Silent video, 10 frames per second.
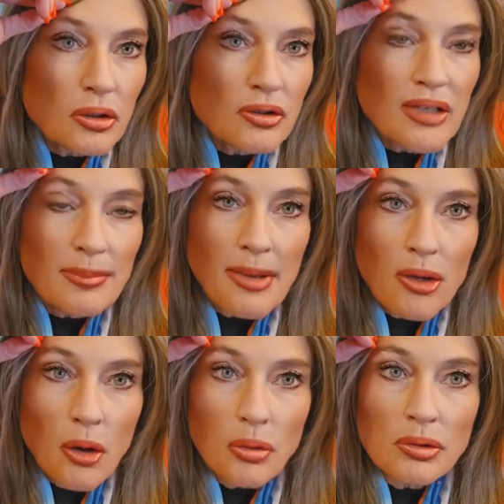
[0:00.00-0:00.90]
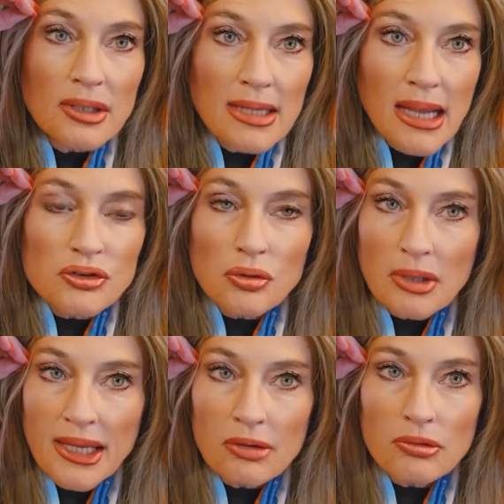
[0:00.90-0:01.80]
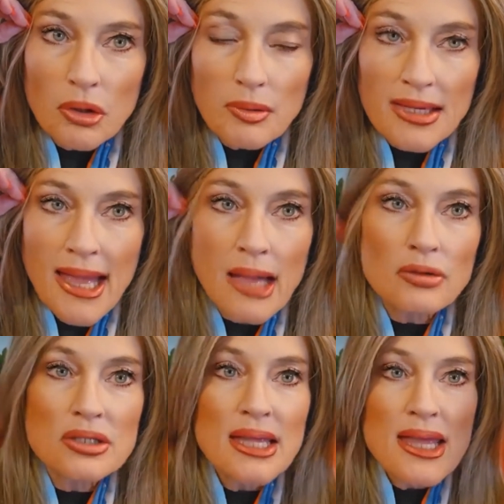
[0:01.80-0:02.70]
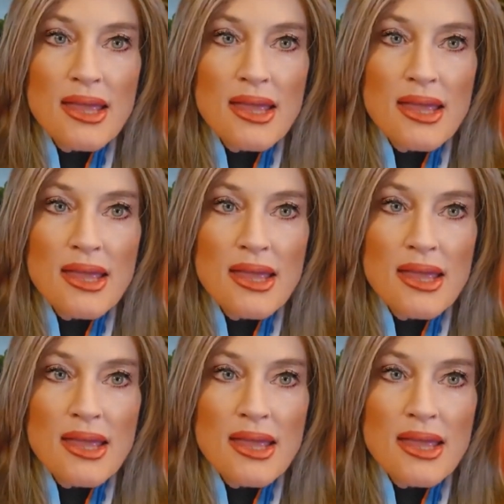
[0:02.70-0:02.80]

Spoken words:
looks like my own natural hair growing out.